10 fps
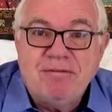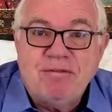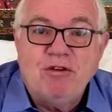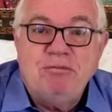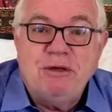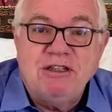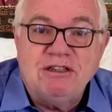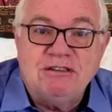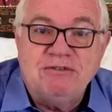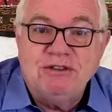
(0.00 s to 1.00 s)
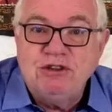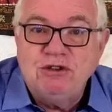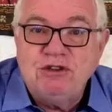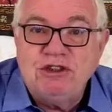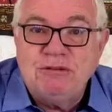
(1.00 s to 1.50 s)
to build, for
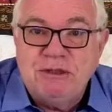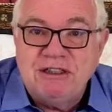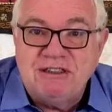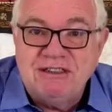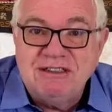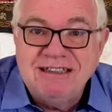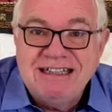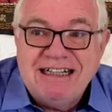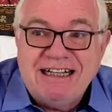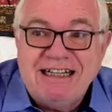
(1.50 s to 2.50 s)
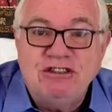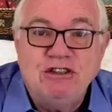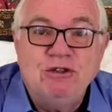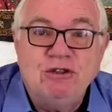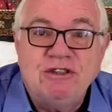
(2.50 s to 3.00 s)
Jews to build in
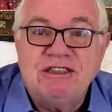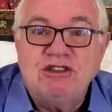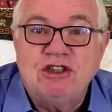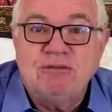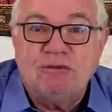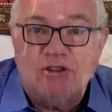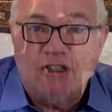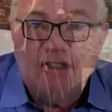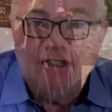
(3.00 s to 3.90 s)
Yehuda and Shomron?